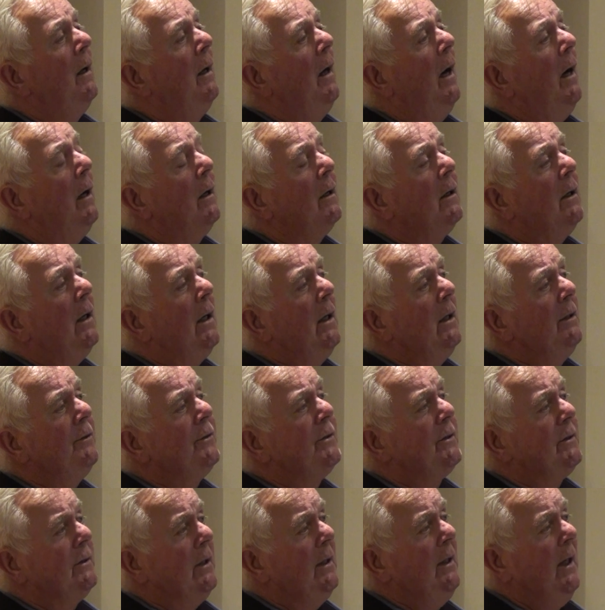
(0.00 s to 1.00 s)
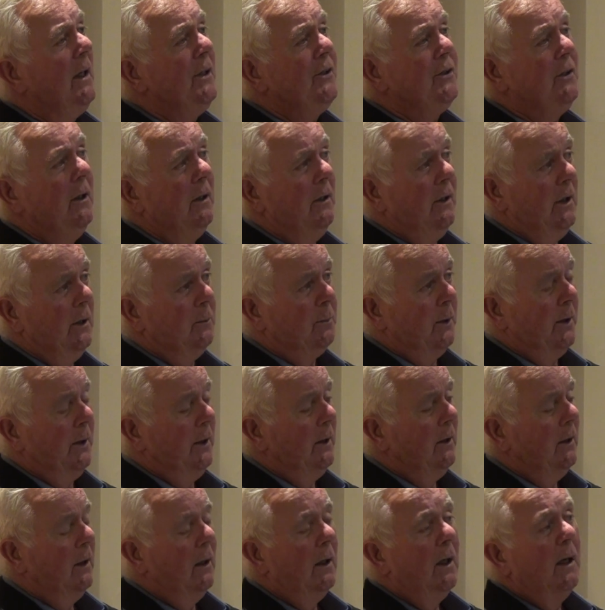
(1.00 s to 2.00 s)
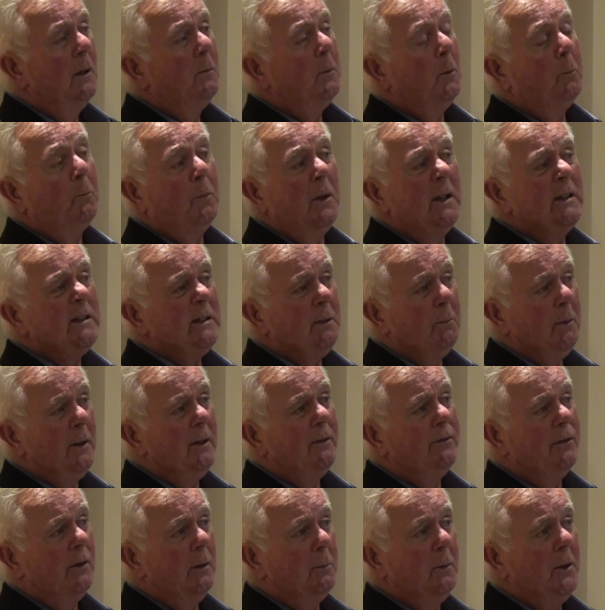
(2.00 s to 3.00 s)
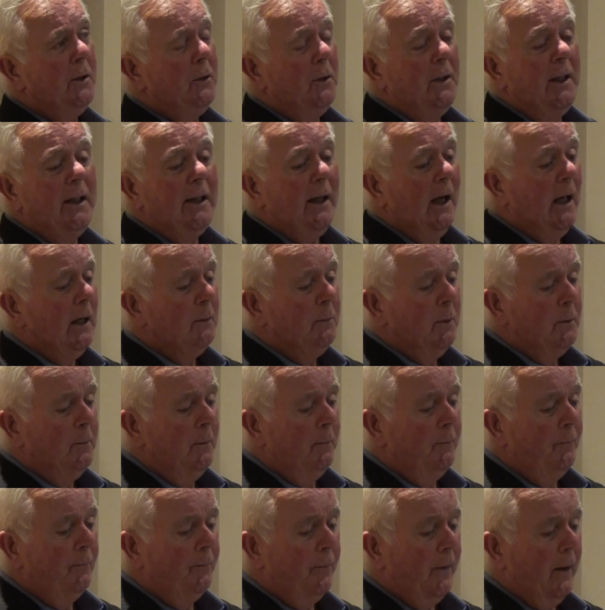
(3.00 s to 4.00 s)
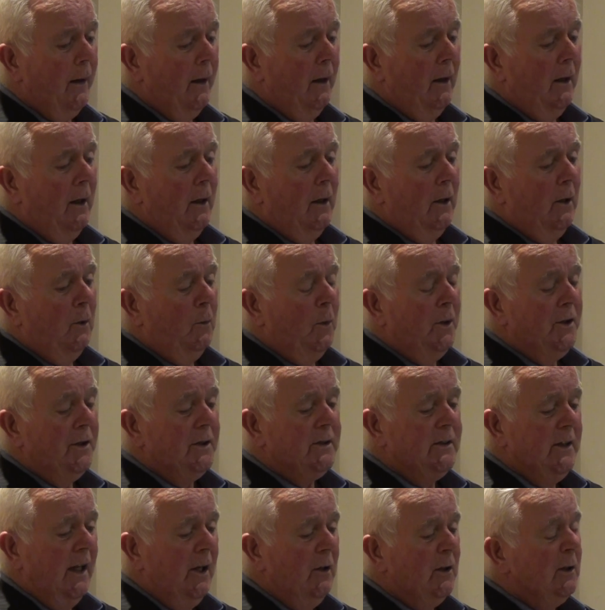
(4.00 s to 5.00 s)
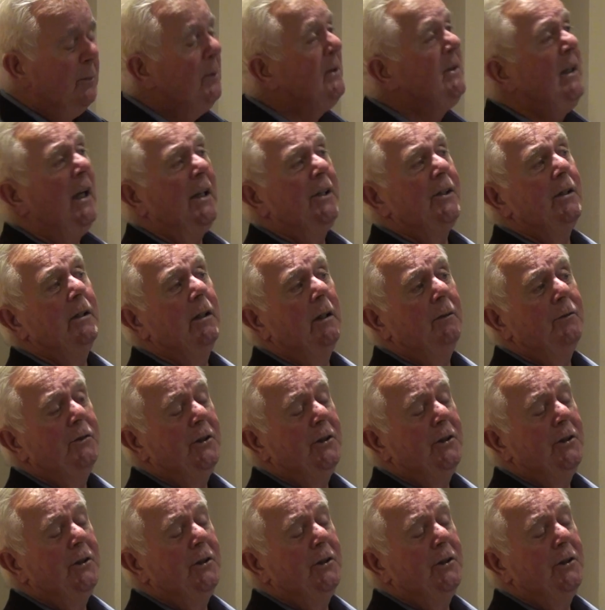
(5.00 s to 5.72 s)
Archives, the National Library, but principally from a unique album which is now in the possession of